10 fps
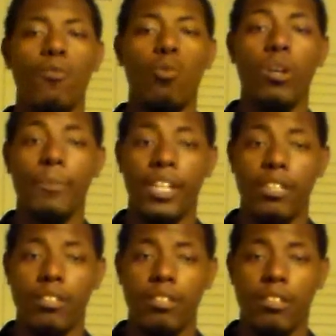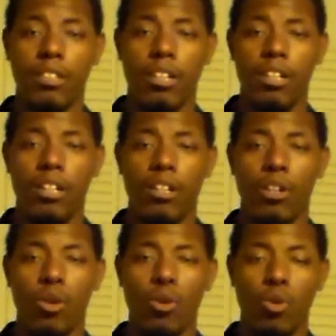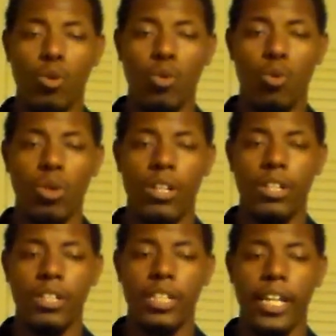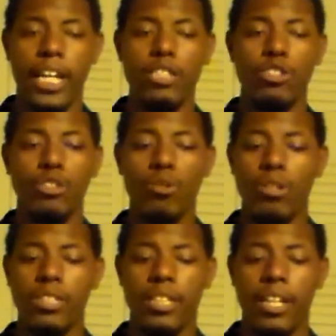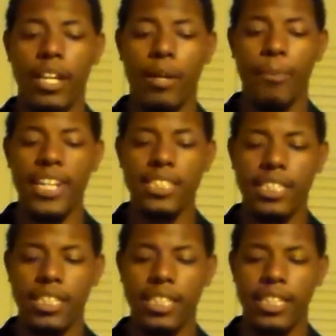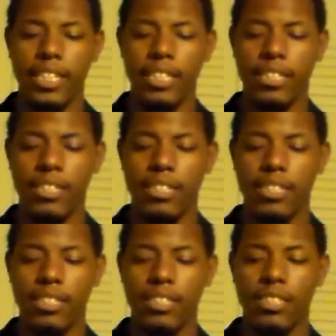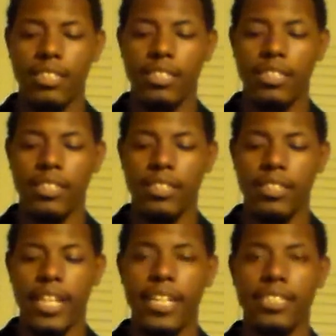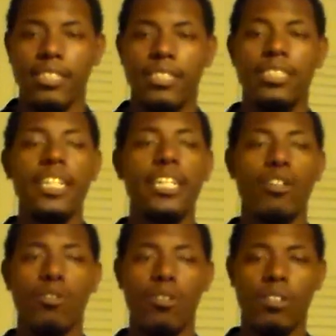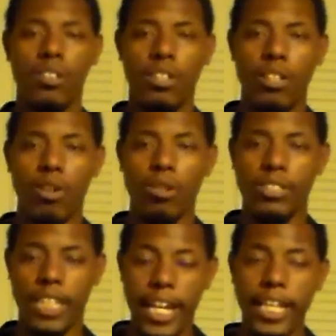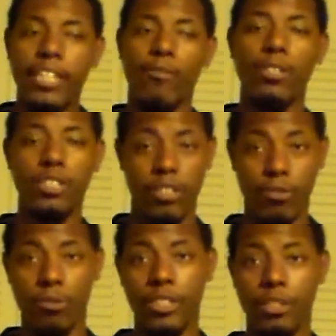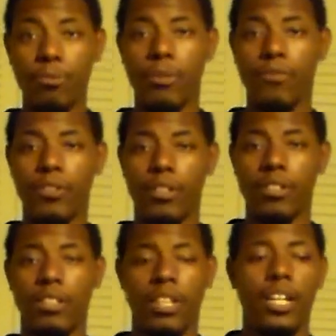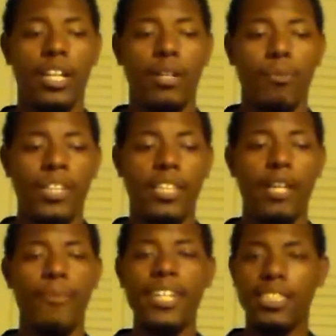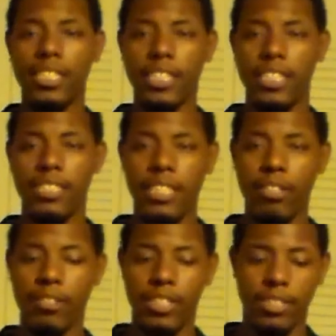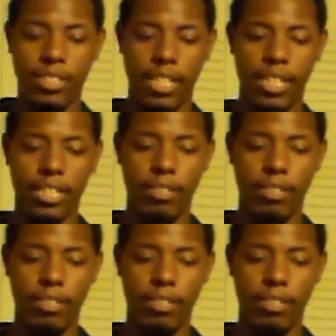of women who, in short, basically, they steal or take, whichever one you prefer, but they basically steal this